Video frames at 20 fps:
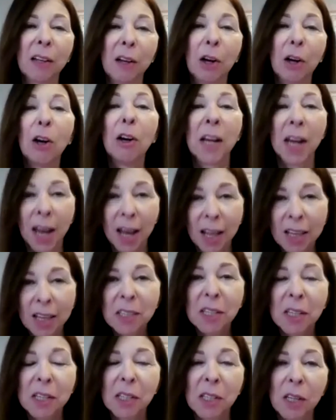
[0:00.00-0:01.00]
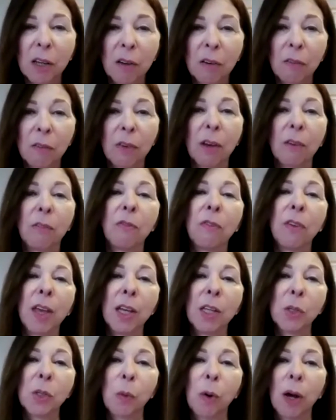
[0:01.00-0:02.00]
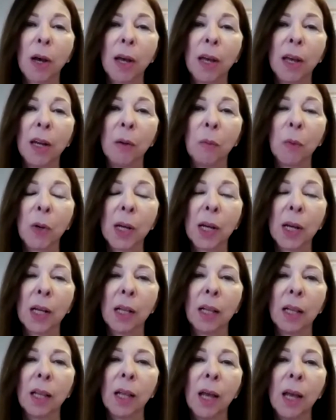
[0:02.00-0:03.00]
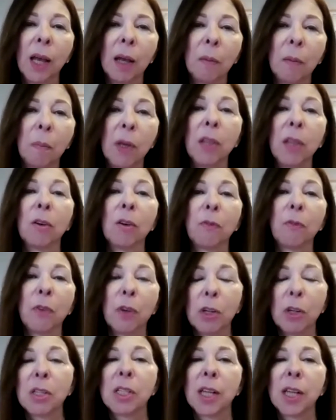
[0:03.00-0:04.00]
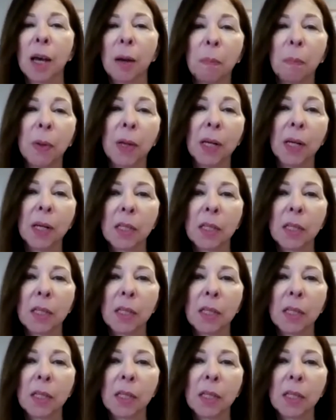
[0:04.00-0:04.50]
her analysis of Phase 1 will be the first step in